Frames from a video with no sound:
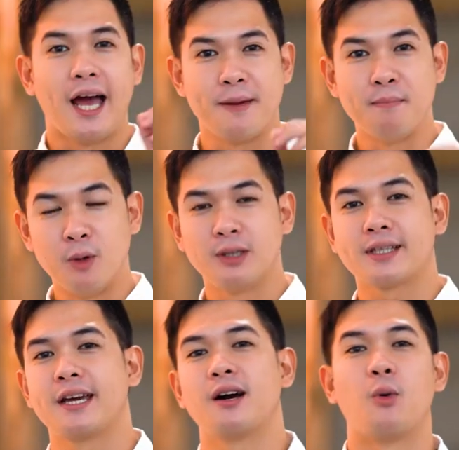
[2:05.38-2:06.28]
a
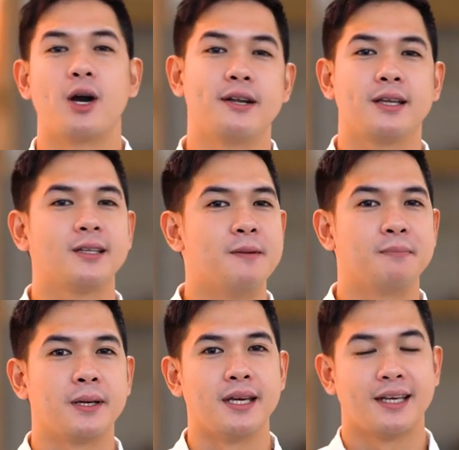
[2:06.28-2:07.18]
multi-awarded
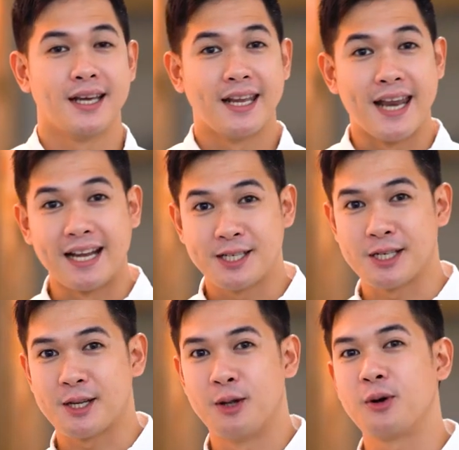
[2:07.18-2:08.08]
company, not
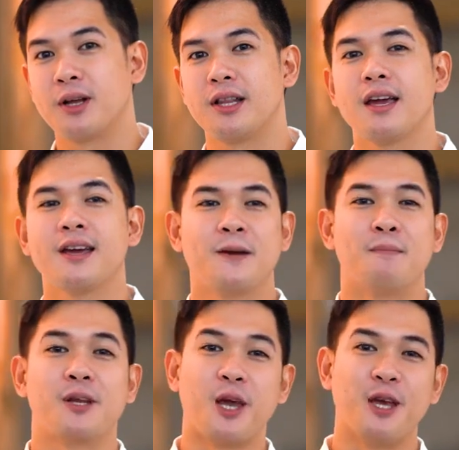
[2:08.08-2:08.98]
just locally, but